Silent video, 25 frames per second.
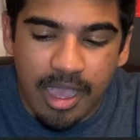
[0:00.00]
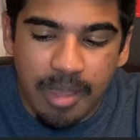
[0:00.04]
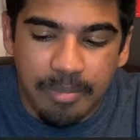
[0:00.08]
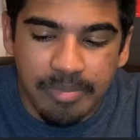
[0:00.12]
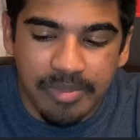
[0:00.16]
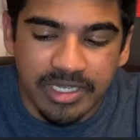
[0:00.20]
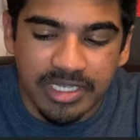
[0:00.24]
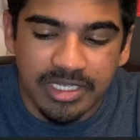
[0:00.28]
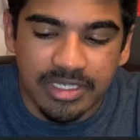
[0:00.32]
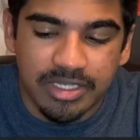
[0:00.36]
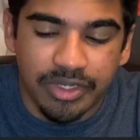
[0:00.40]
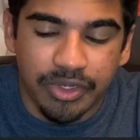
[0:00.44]

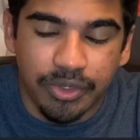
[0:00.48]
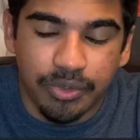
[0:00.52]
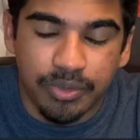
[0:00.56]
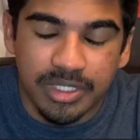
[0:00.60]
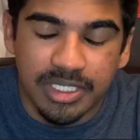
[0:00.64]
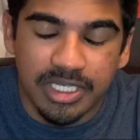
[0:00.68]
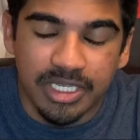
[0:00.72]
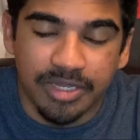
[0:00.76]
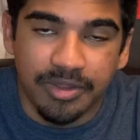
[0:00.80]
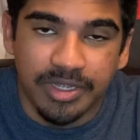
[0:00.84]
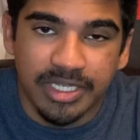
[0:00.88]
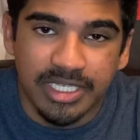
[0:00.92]
This is a new
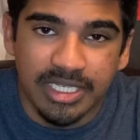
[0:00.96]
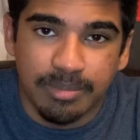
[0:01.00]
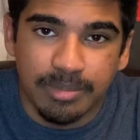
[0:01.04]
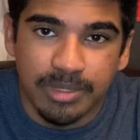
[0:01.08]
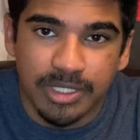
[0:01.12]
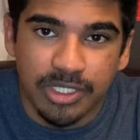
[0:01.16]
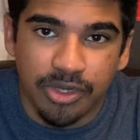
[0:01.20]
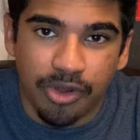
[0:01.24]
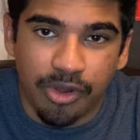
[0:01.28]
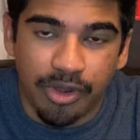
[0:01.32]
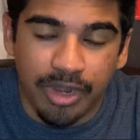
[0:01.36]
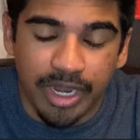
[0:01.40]
series I'm
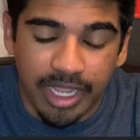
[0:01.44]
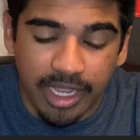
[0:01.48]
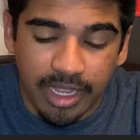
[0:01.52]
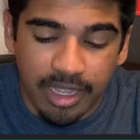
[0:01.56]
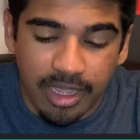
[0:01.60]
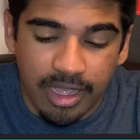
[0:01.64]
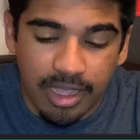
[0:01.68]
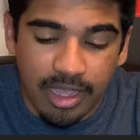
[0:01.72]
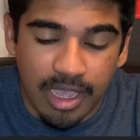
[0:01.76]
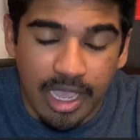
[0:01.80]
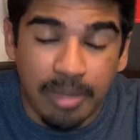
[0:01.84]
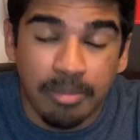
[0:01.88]
starting.
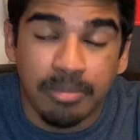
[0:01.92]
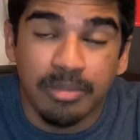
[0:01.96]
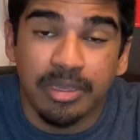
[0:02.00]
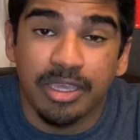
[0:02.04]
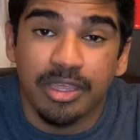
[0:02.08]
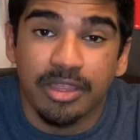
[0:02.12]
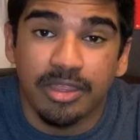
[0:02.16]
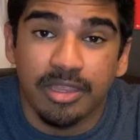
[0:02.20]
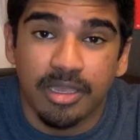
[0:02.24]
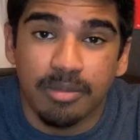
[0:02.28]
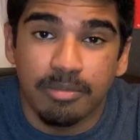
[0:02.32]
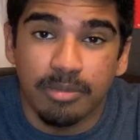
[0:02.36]
I'm
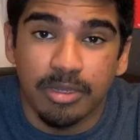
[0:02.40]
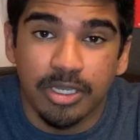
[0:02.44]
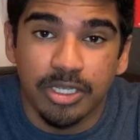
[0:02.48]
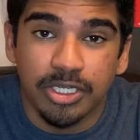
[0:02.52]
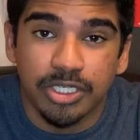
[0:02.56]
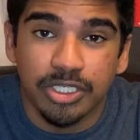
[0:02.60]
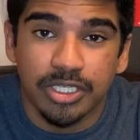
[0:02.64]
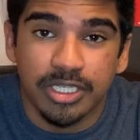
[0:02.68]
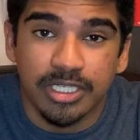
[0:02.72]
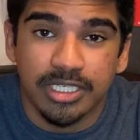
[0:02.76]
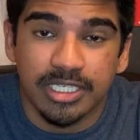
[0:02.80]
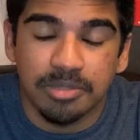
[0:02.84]
Mahith
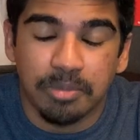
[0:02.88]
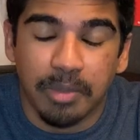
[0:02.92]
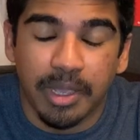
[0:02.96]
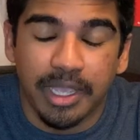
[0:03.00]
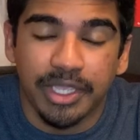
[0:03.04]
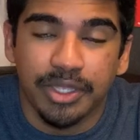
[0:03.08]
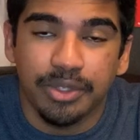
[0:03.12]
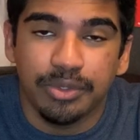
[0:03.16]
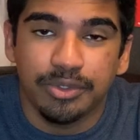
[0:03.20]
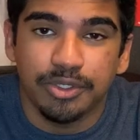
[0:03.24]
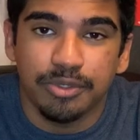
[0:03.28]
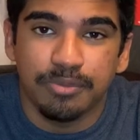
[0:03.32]
Gamaj. This is my
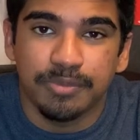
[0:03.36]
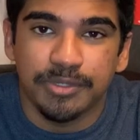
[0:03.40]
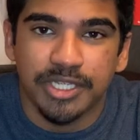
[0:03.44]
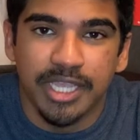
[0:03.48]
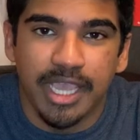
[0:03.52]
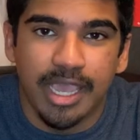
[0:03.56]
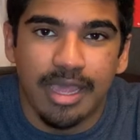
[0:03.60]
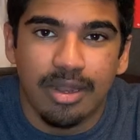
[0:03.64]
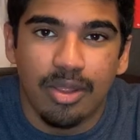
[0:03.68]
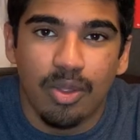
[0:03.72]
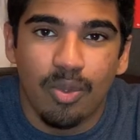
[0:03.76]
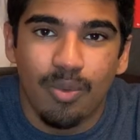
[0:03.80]
YouTube
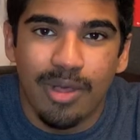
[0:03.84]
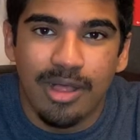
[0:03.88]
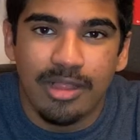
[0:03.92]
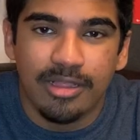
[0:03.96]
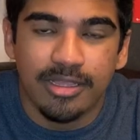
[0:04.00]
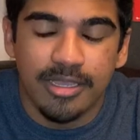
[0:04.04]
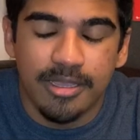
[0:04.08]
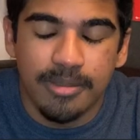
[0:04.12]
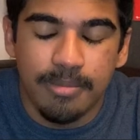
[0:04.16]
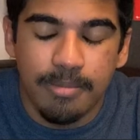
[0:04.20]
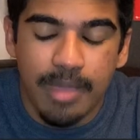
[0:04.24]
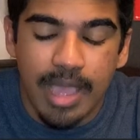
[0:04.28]
channel.
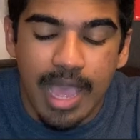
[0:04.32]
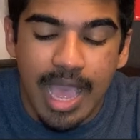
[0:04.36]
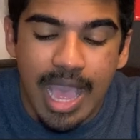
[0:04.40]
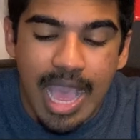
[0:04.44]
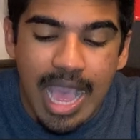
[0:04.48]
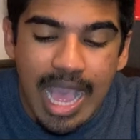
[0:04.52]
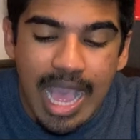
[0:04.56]
Welcome.